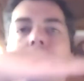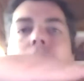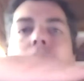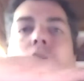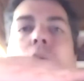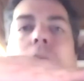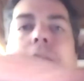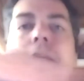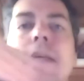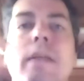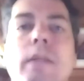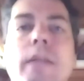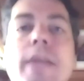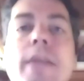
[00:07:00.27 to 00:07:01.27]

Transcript: You will get